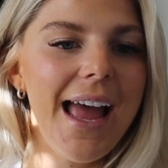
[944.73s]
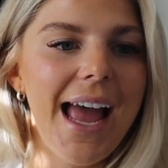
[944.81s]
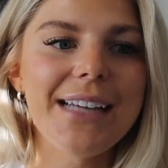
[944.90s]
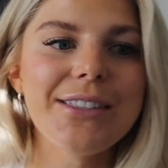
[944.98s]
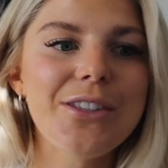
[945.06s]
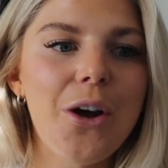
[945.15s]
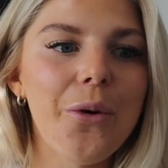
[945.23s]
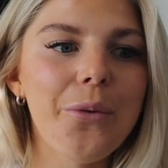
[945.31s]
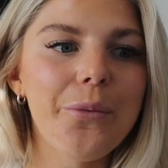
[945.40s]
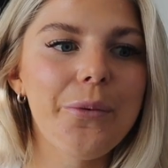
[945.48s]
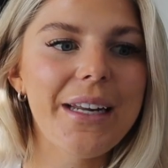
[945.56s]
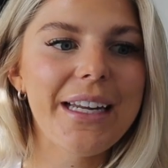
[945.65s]
And
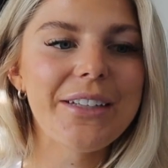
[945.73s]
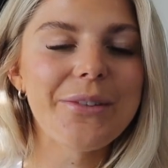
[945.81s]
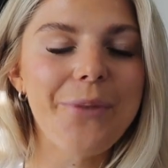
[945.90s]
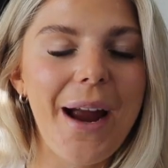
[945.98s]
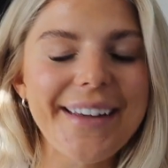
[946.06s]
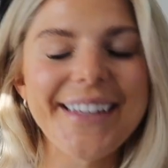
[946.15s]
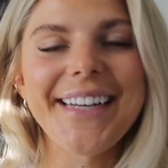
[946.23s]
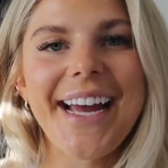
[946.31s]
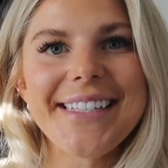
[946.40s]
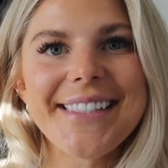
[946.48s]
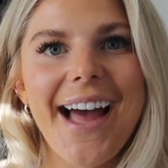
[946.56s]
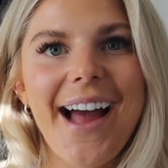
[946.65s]
so we need to
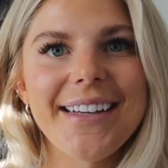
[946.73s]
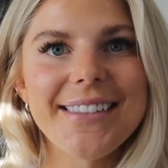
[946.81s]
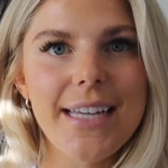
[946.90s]
recognize that